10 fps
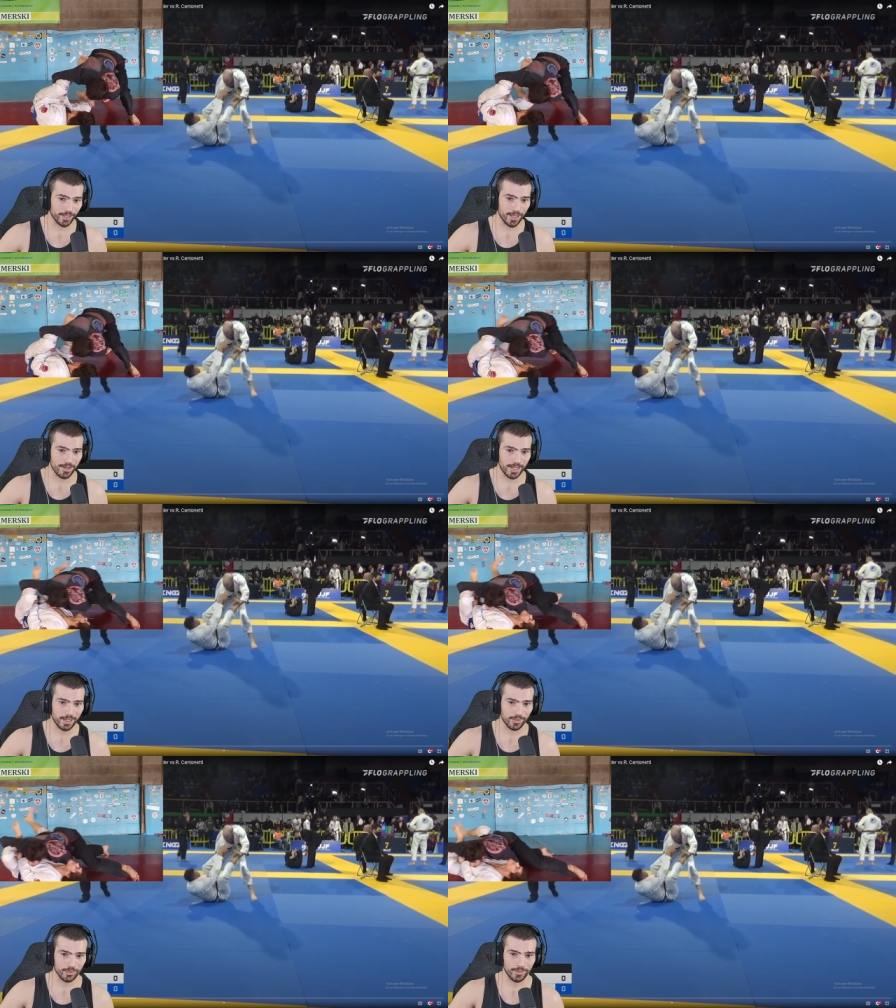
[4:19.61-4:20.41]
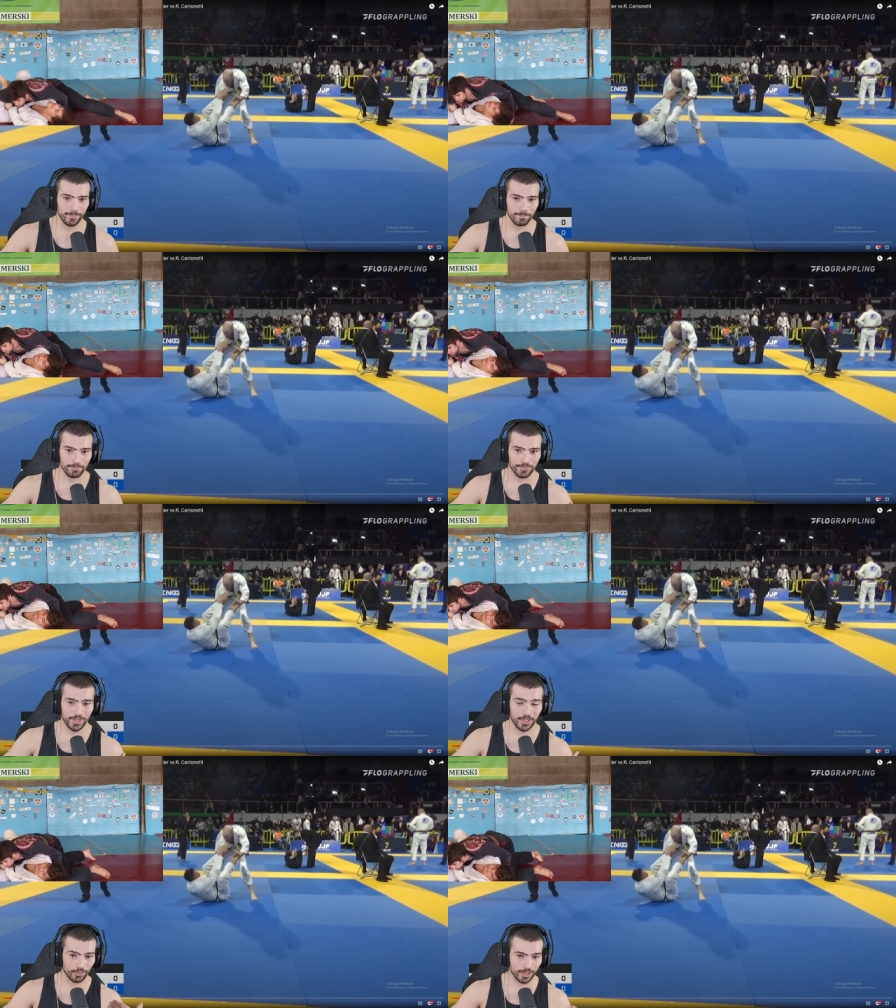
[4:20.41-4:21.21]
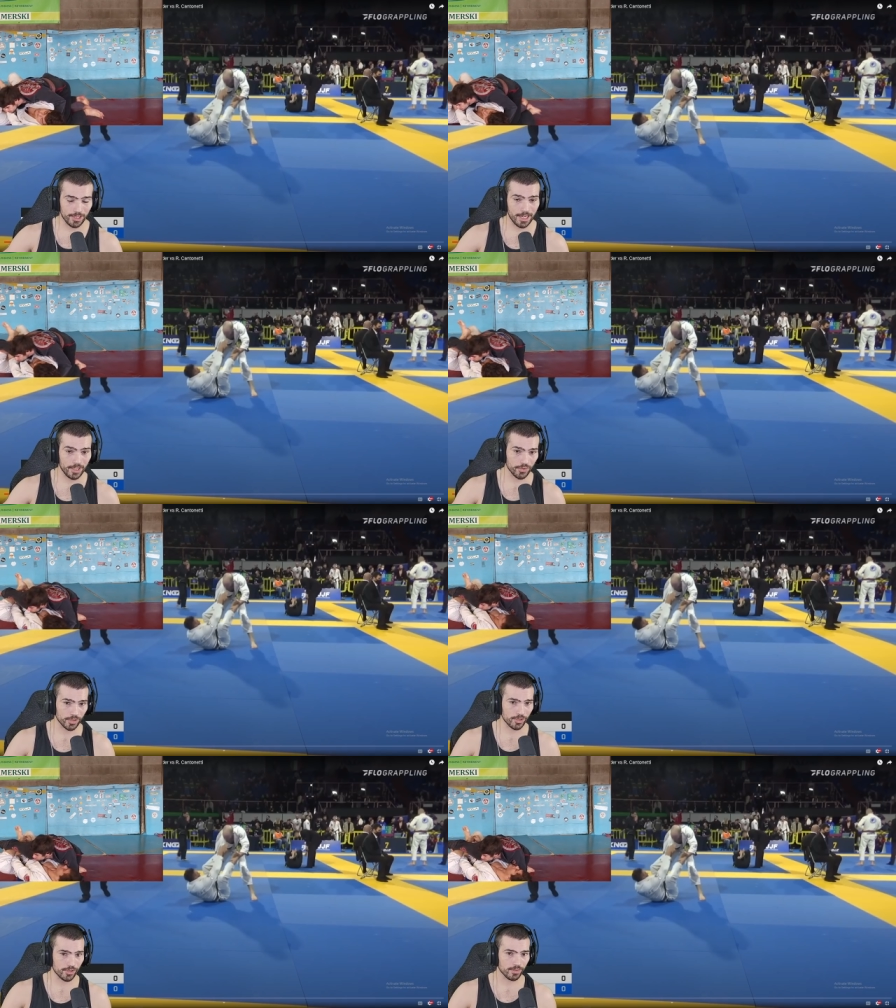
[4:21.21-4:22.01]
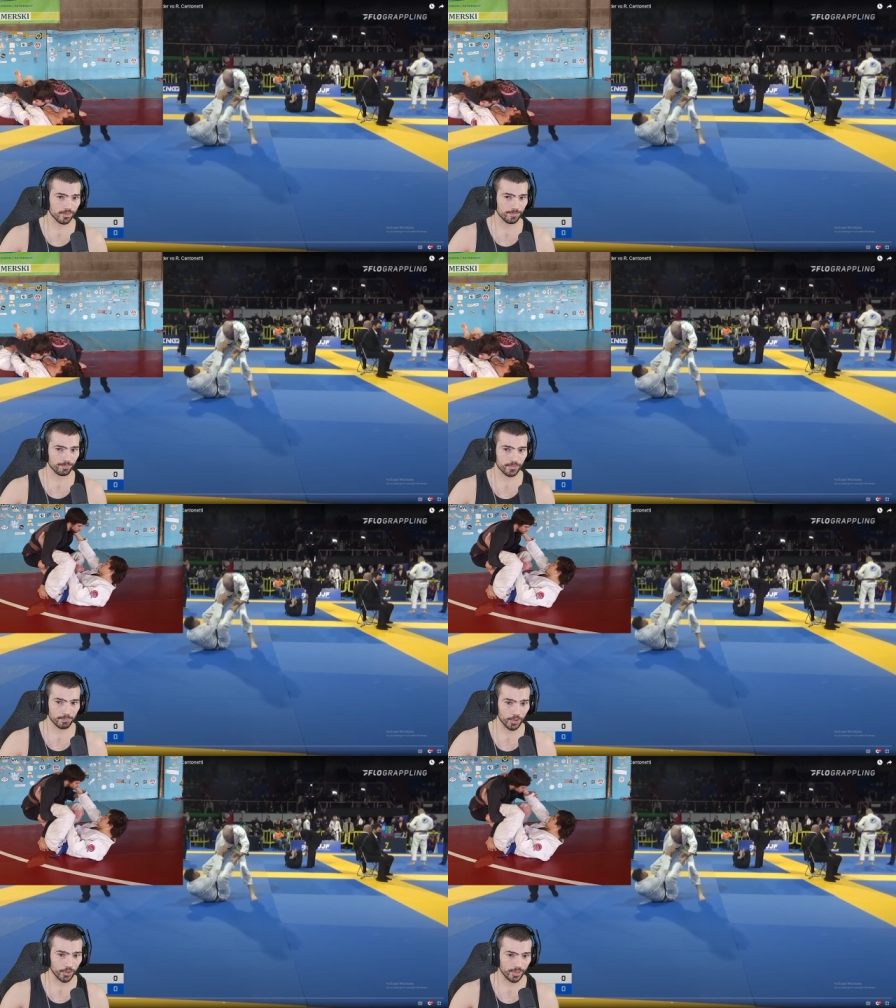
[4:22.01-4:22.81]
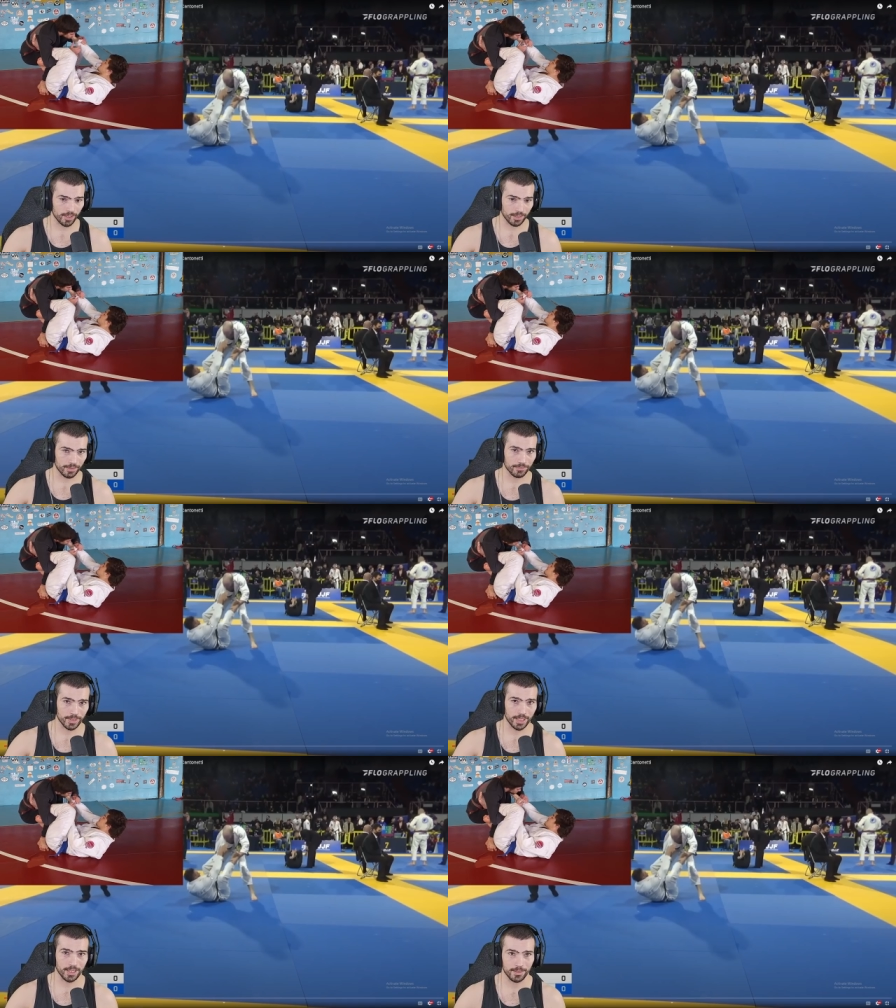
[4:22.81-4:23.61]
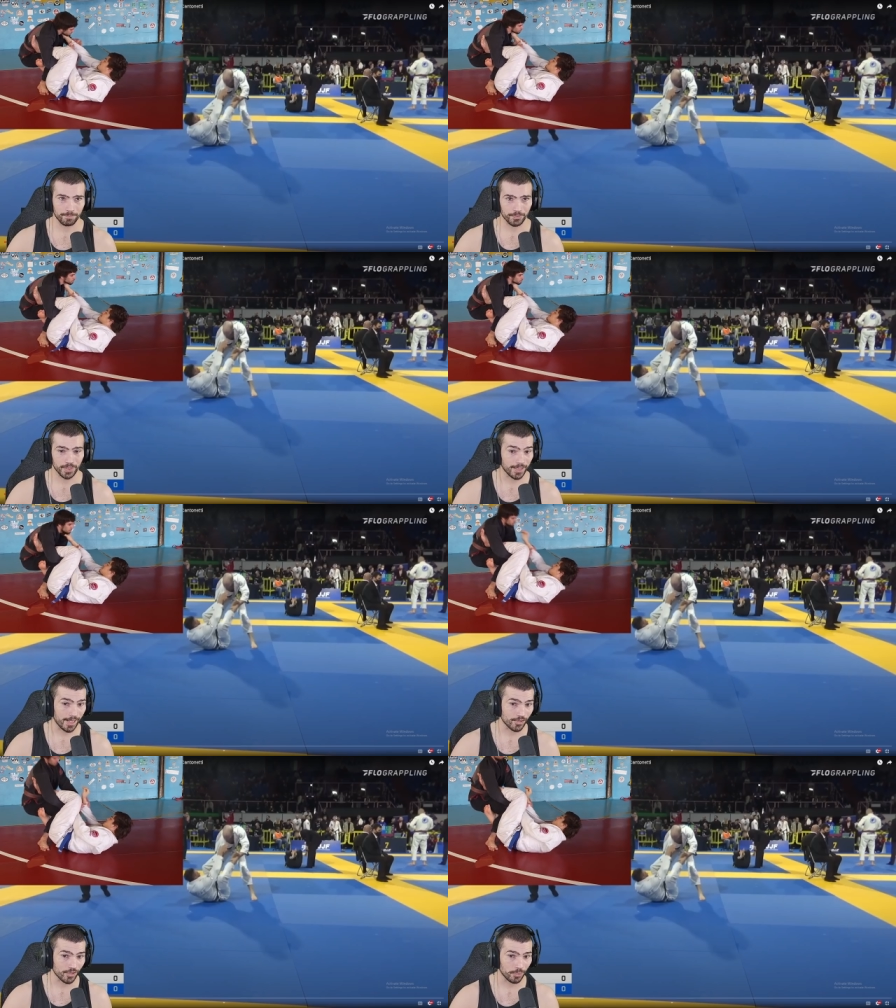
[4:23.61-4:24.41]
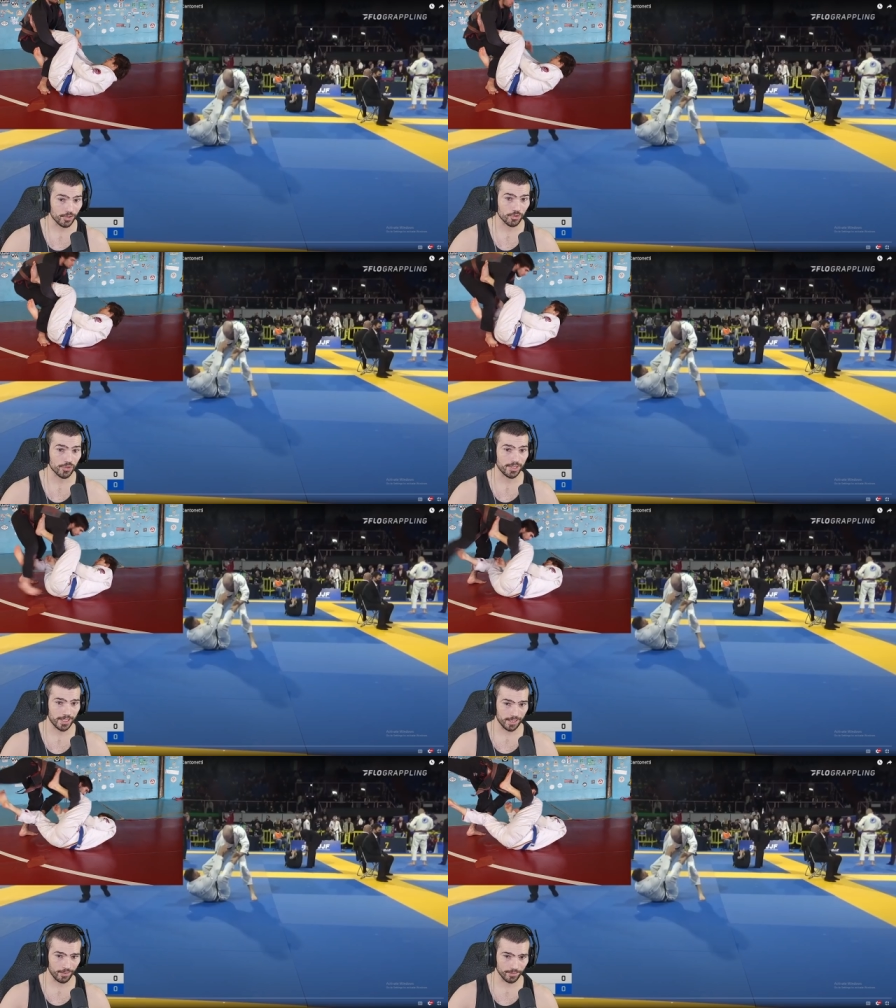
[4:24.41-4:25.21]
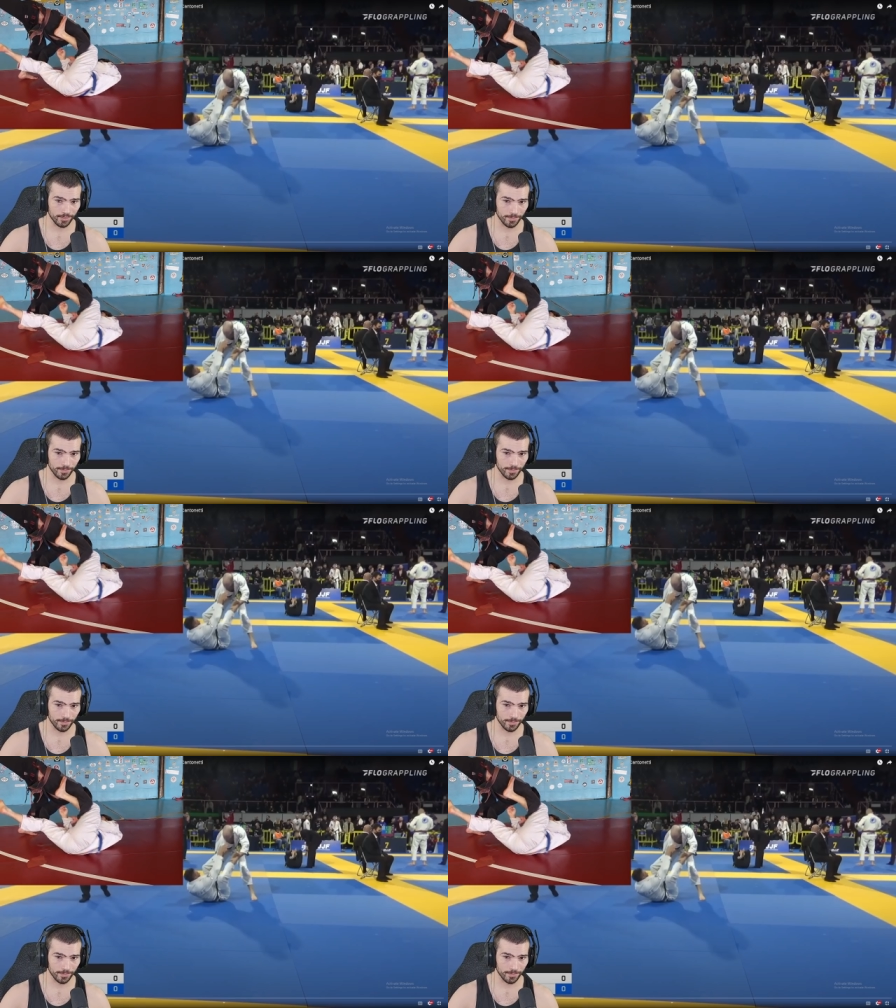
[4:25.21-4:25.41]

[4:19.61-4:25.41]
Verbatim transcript: And now the only dangerous part of uh, Lasso is shut down.